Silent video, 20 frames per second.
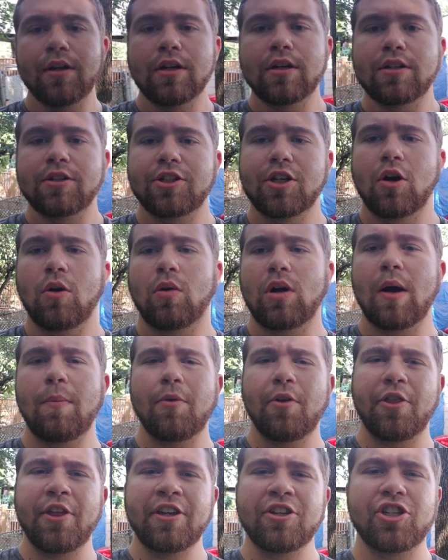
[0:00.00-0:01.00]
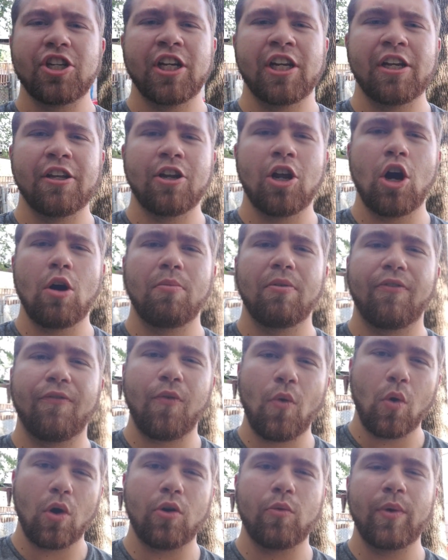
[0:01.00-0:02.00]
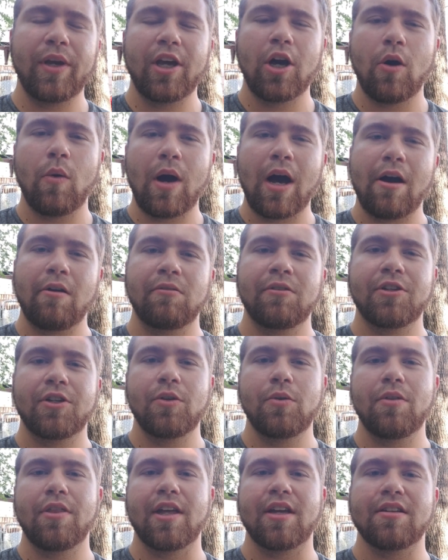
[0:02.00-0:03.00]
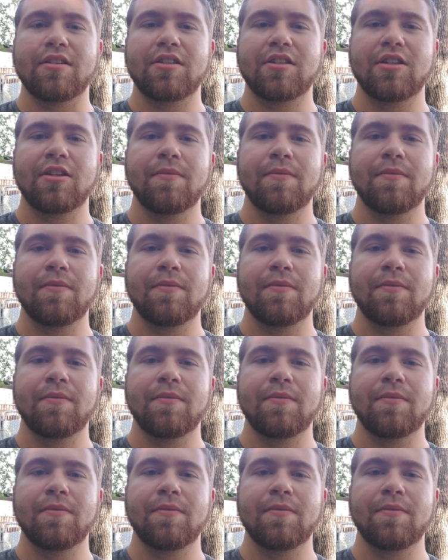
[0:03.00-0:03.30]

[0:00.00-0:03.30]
So a couple things you need to know before we go out and do this.